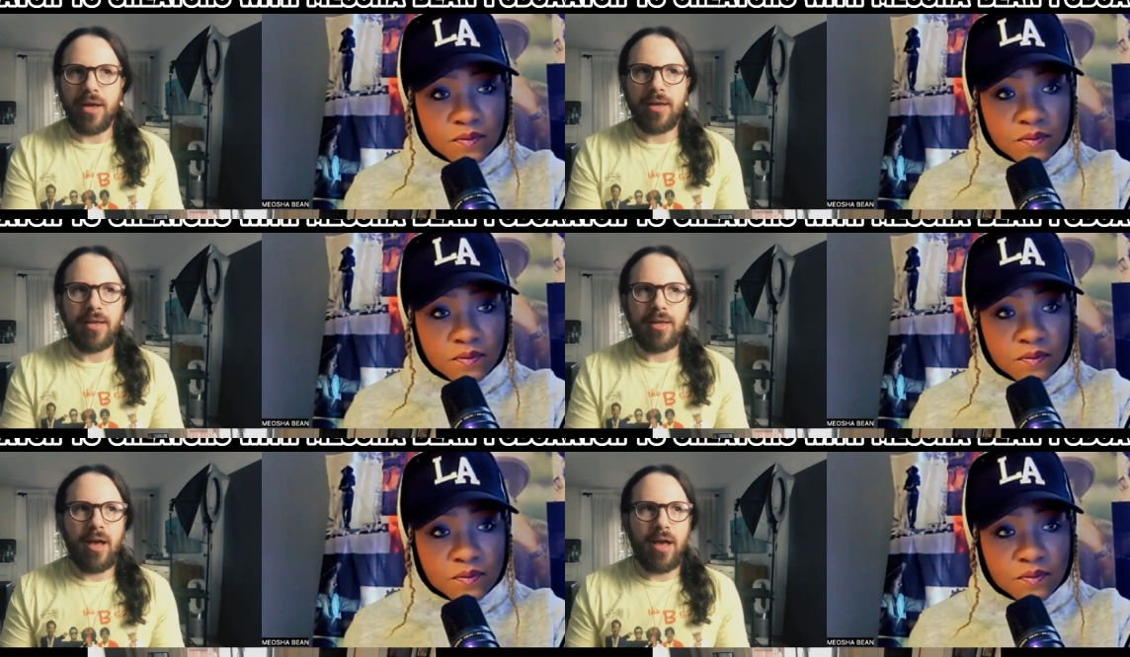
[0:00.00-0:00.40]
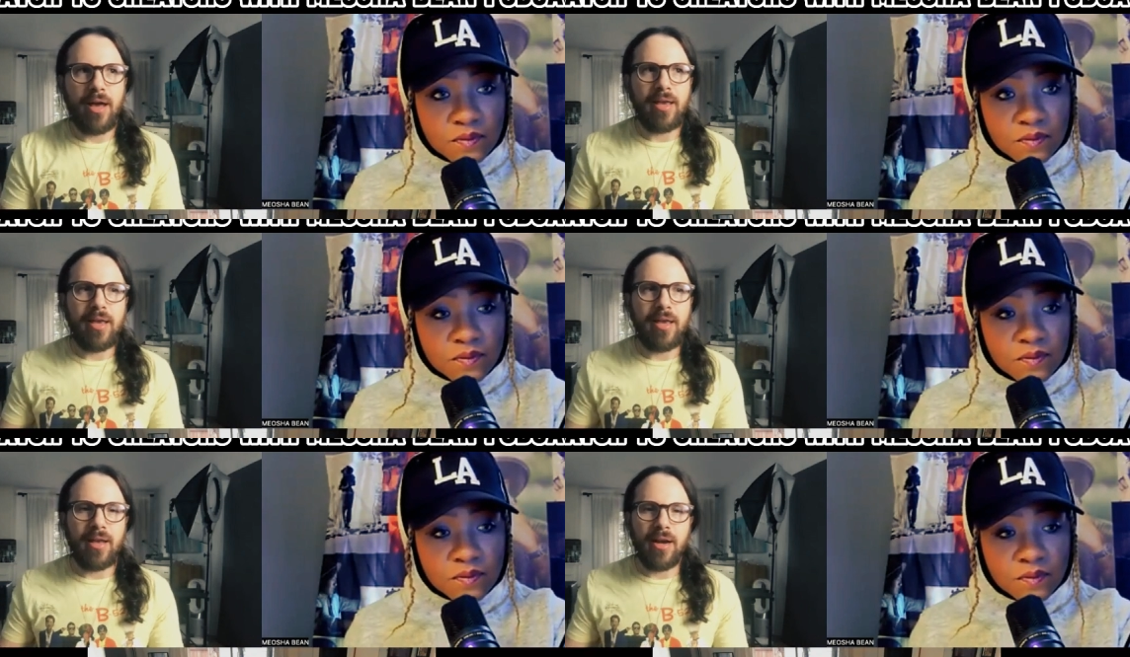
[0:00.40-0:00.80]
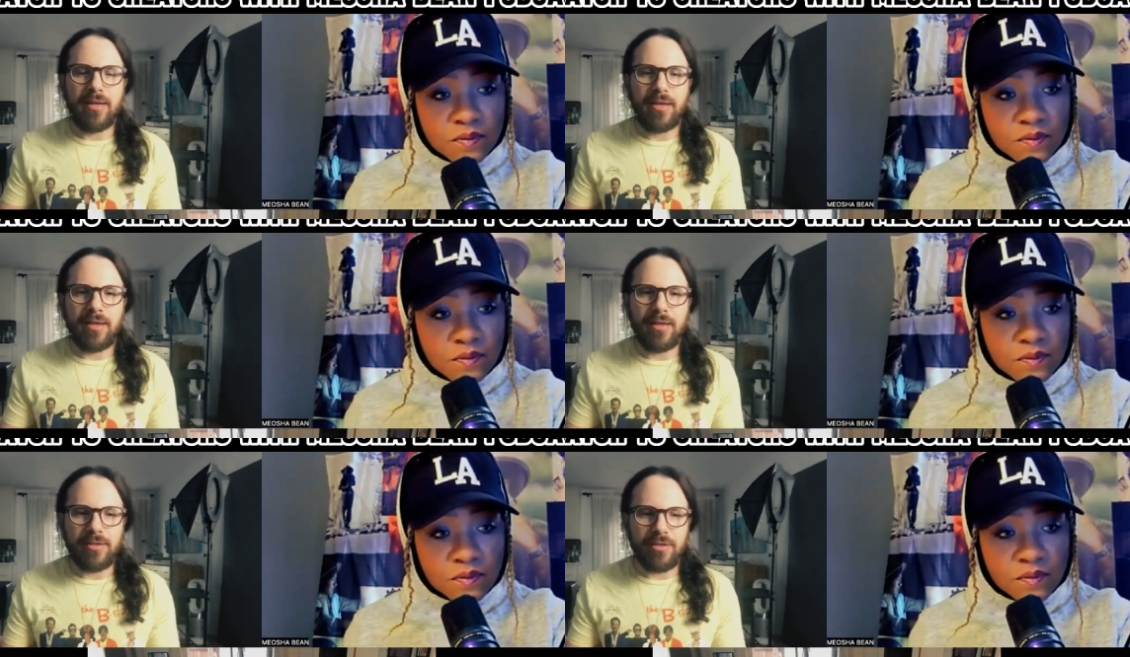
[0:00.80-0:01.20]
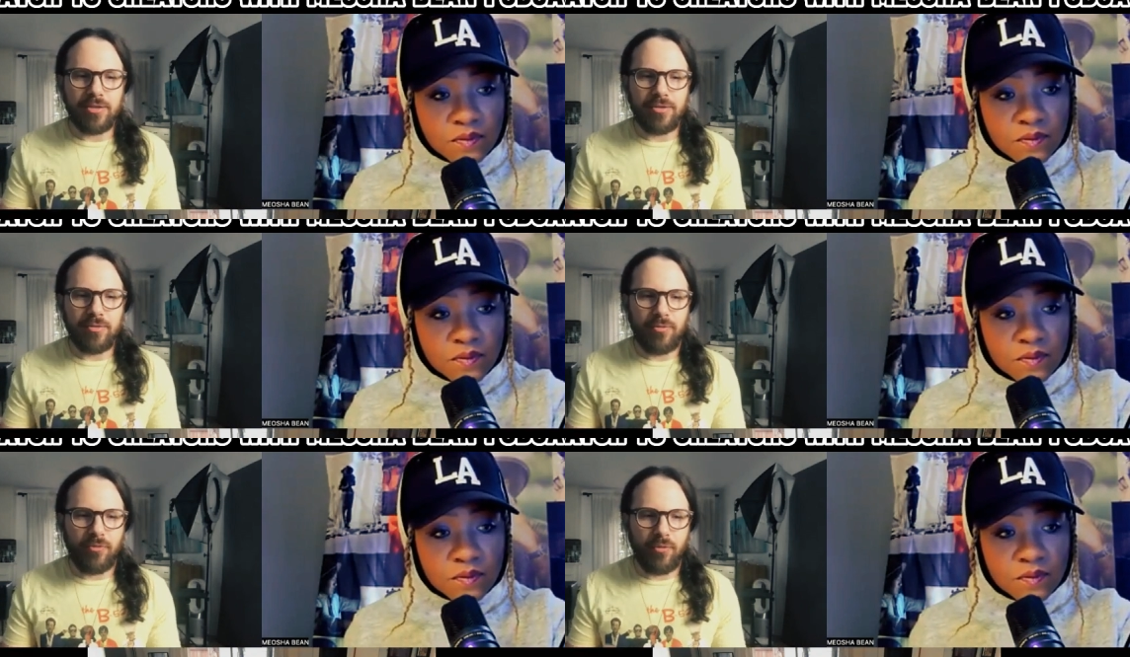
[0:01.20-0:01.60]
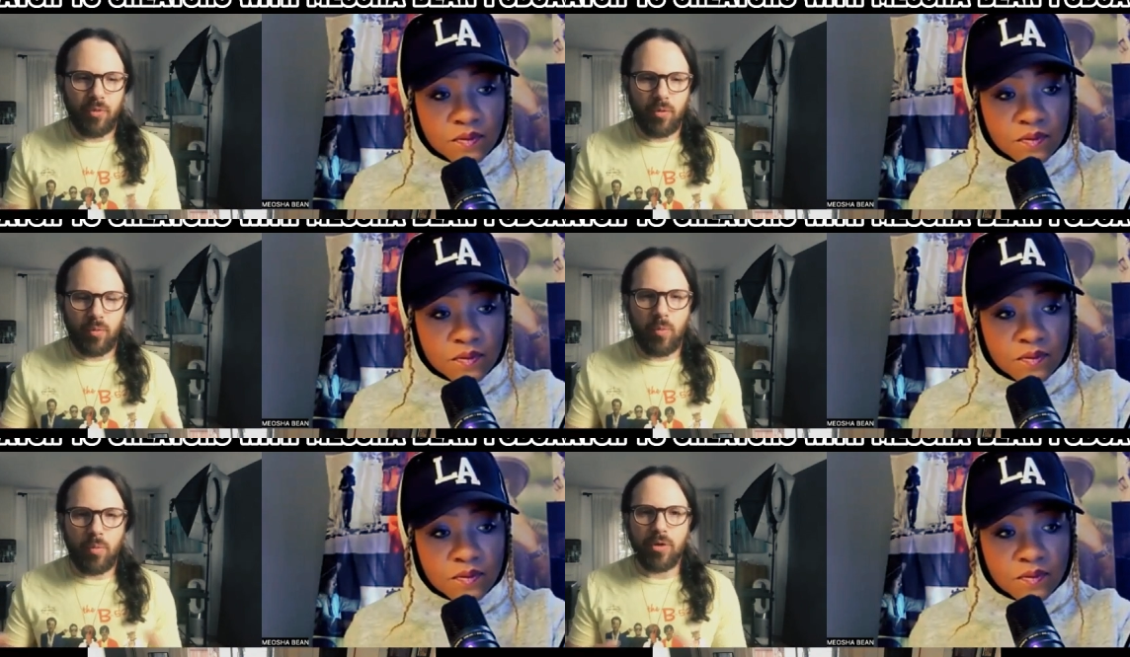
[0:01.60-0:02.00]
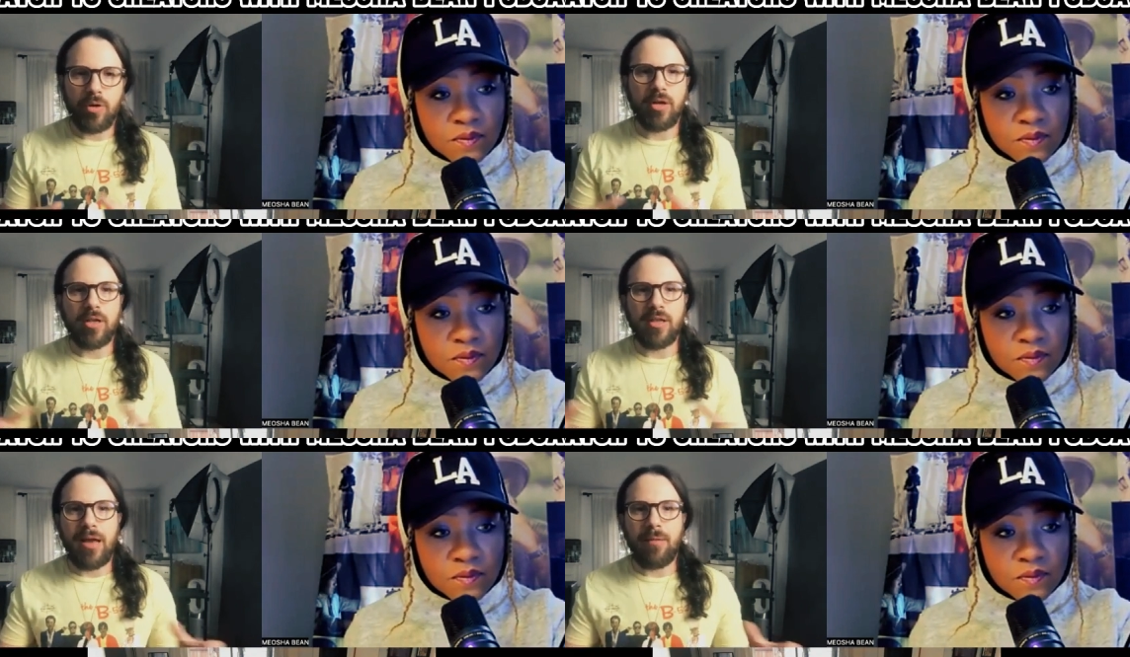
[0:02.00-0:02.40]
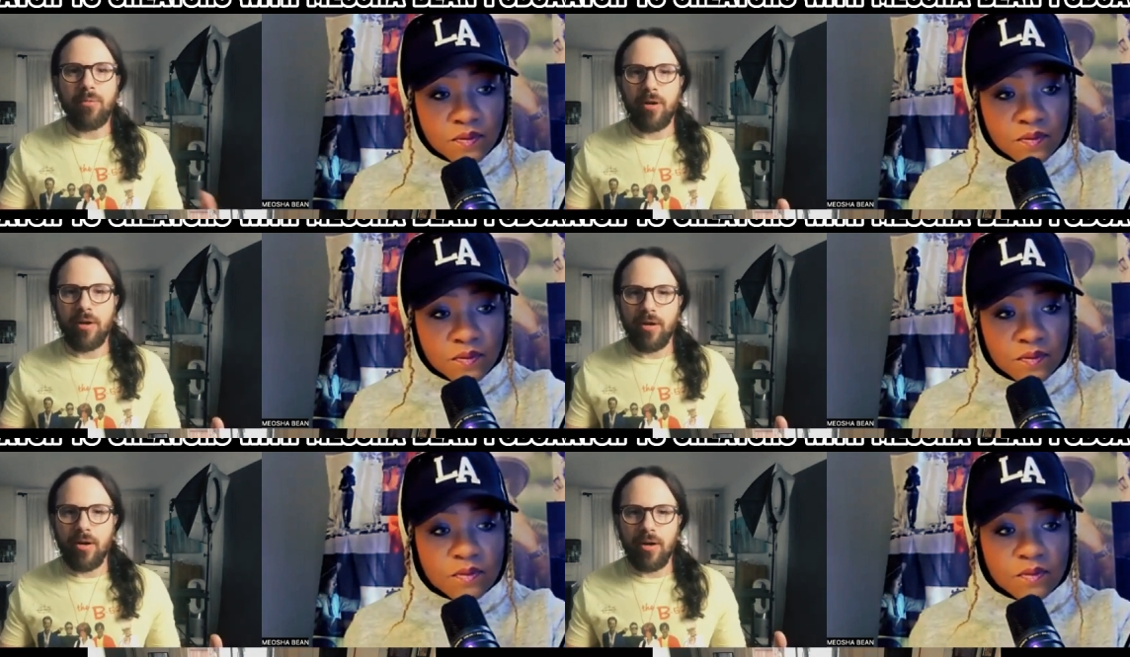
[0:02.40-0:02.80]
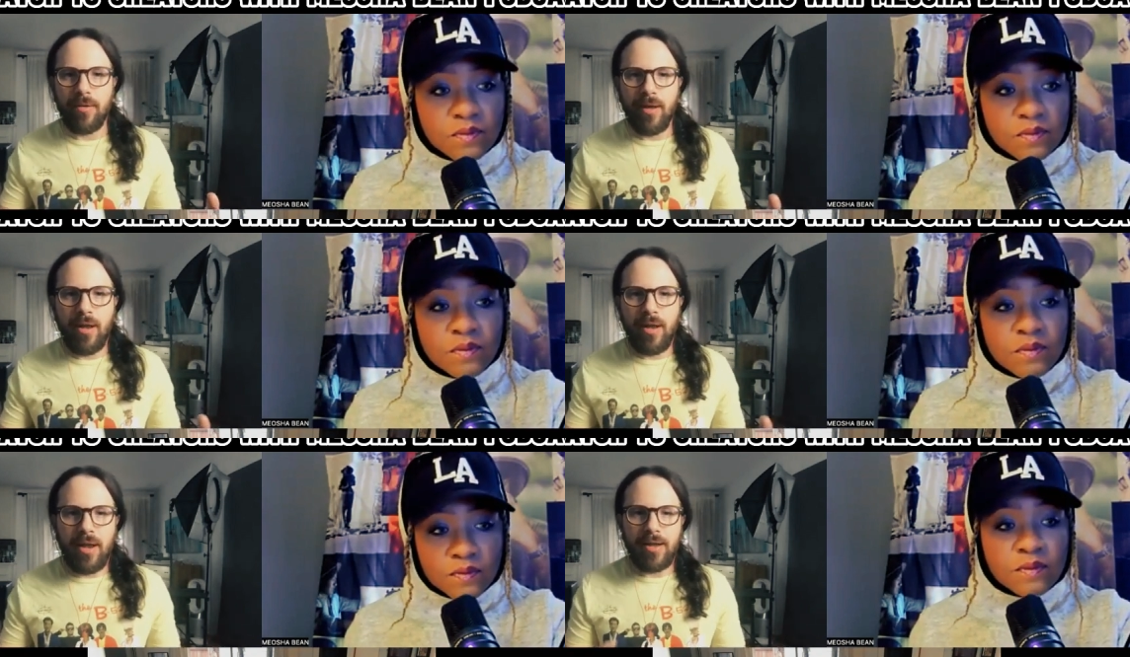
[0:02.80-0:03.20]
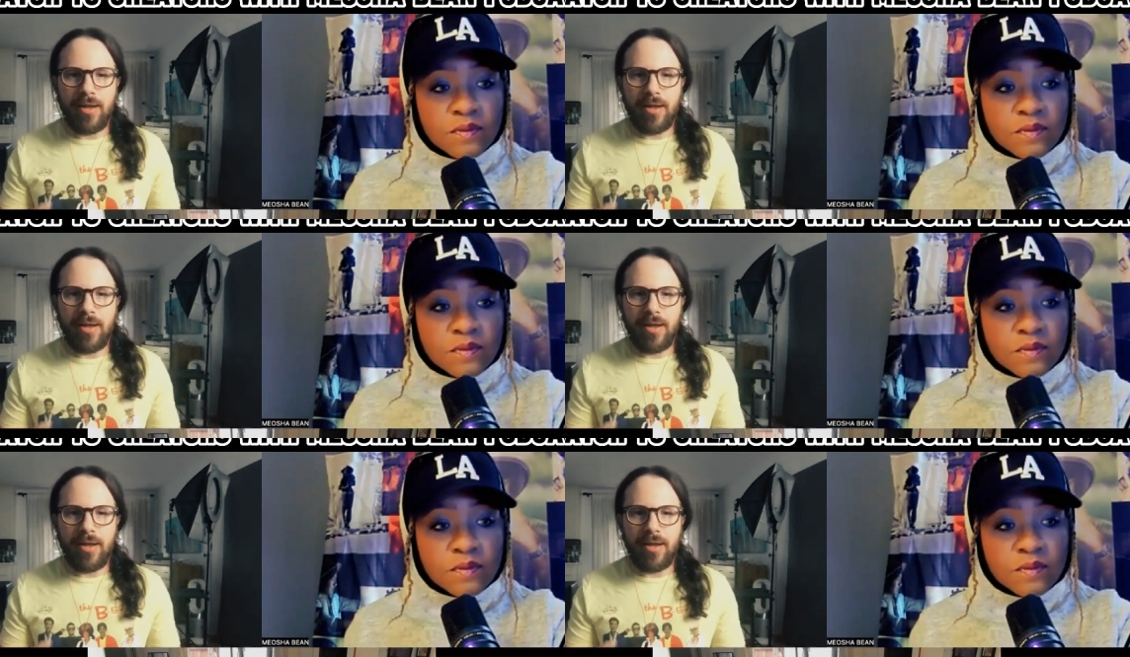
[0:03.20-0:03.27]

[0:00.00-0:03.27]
Speaker 1: I, c- I can get ideas for what we're going to collaborate on.